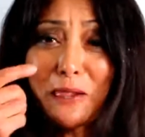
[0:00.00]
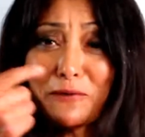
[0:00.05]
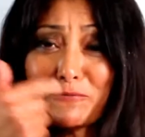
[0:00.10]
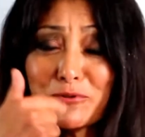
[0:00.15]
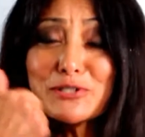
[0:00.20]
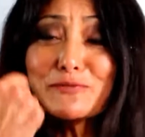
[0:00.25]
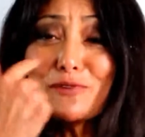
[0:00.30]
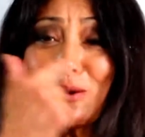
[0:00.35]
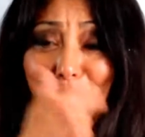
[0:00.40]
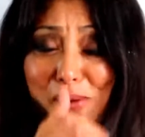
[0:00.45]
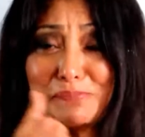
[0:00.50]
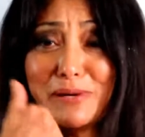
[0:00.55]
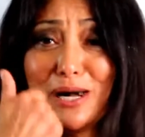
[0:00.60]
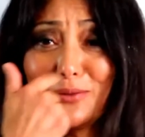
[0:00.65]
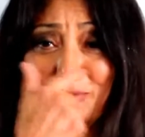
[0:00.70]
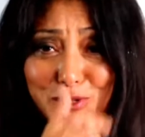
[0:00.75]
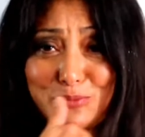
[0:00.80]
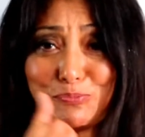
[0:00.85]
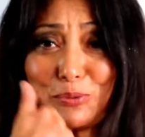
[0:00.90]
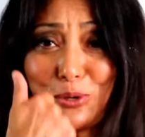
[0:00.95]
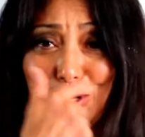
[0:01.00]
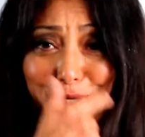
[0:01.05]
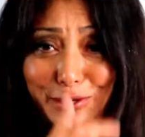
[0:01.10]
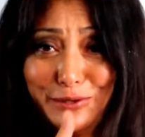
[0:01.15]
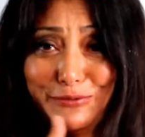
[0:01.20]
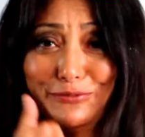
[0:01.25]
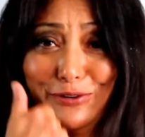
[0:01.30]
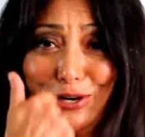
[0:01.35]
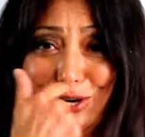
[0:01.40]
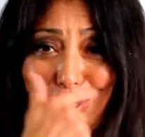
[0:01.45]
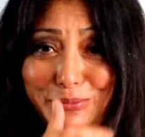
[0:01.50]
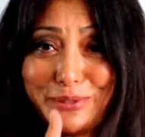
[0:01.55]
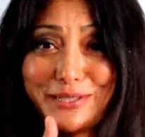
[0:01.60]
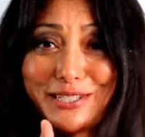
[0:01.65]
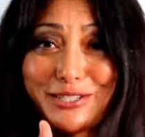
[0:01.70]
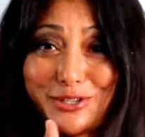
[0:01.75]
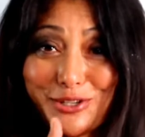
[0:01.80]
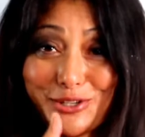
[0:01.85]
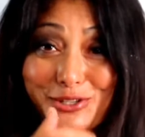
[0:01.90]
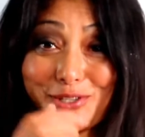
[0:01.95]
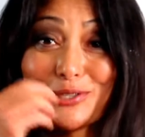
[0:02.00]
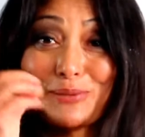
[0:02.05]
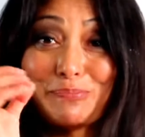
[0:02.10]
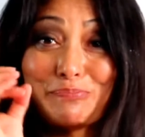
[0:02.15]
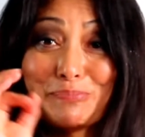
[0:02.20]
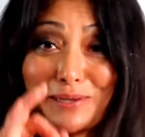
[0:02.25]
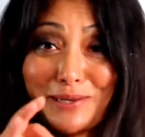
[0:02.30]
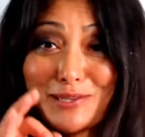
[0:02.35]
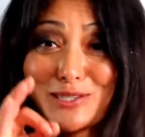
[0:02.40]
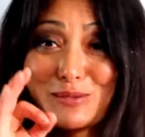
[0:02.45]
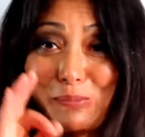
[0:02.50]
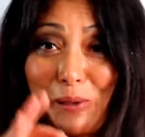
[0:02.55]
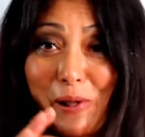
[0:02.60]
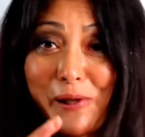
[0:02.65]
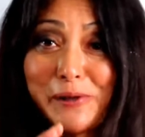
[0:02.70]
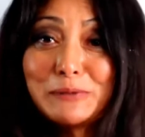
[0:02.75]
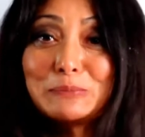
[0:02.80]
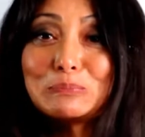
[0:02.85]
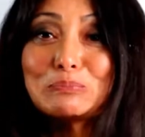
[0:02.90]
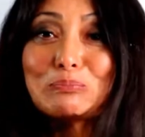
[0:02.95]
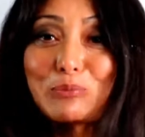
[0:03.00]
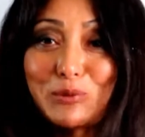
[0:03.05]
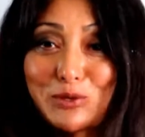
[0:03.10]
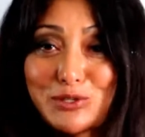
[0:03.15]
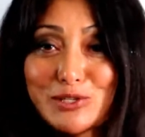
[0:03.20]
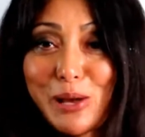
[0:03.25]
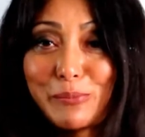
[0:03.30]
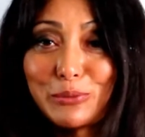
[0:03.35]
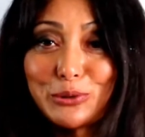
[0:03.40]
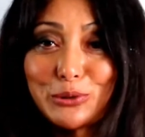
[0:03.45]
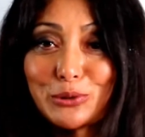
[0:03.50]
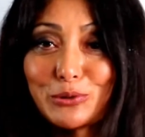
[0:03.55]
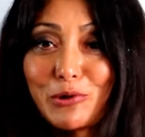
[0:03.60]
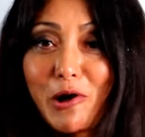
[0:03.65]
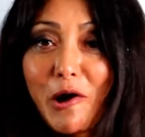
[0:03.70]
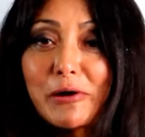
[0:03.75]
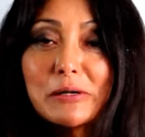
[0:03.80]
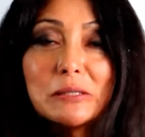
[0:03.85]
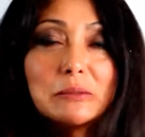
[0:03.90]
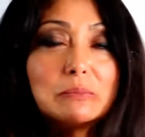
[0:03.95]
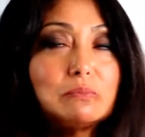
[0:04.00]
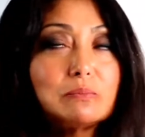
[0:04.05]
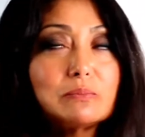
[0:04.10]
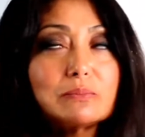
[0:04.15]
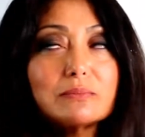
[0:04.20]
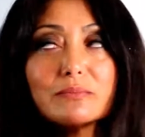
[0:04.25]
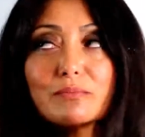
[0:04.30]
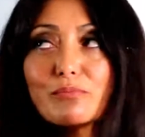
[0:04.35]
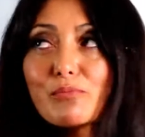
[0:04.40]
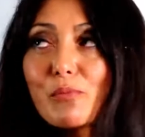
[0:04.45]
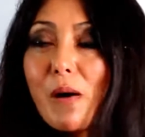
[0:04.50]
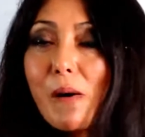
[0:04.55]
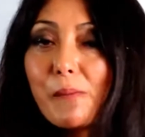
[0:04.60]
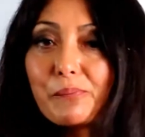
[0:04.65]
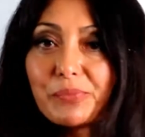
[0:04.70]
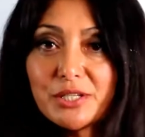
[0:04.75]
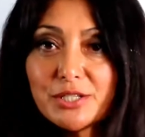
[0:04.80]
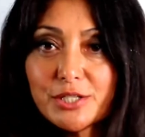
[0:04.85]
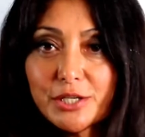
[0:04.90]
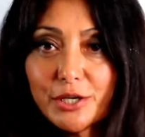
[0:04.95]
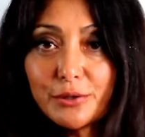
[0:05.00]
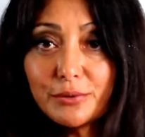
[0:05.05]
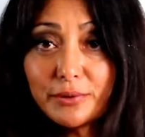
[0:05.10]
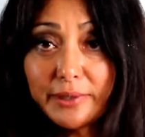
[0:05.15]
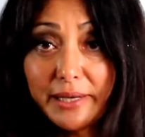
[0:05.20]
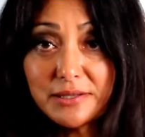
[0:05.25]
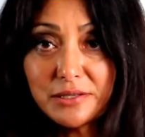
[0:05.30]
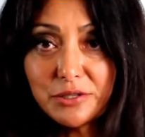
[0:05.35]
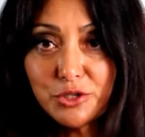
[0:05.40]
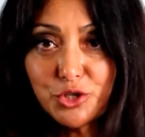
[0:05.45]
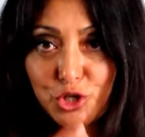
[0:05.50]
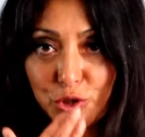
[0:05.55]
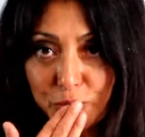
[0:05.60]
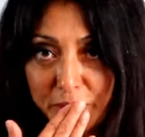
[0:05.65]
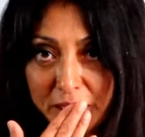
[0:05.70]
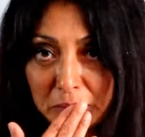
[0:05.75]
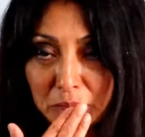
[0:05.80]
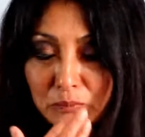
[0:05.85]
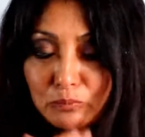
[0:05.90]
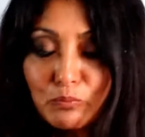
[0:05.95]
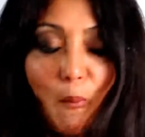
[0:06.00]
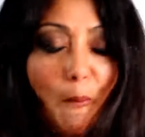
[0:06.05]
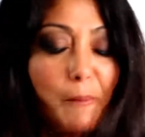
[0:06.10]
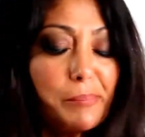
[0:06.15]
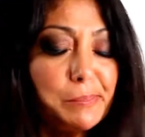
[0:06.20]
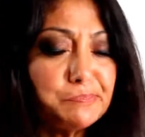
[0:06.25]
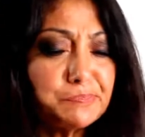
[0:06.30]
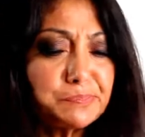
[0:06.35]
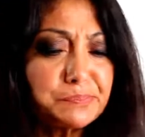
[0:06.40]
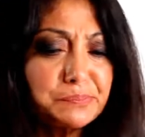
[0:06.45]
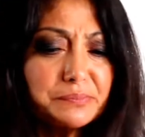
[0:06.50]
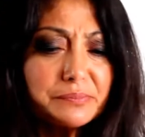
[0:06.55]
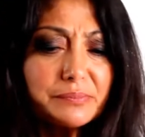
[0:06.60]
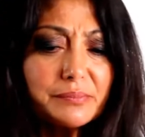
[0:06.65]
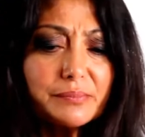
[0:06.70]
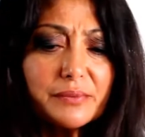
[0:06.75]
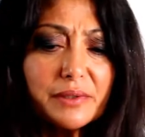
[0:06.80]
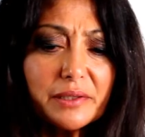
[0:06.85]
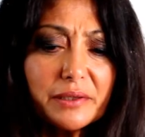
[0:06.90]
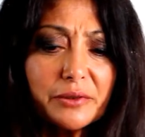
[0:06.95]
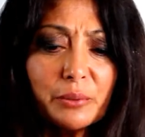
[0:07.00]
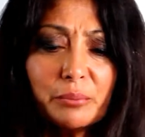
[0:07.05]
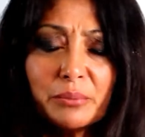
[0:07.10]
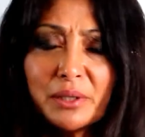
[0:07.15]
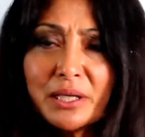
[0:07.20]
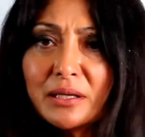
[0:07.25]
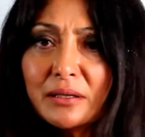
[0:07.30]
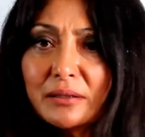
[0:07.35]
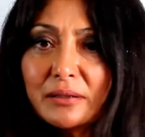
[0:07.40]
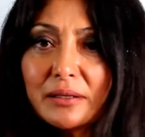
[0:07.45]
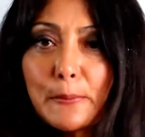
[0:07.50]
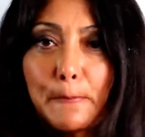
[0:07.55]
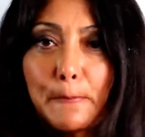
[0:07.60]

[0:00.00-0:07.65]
First of all, my mouth is burning on fire because I took the biggest bite, the sambu ulak. The dough, nice and chewy. The meat,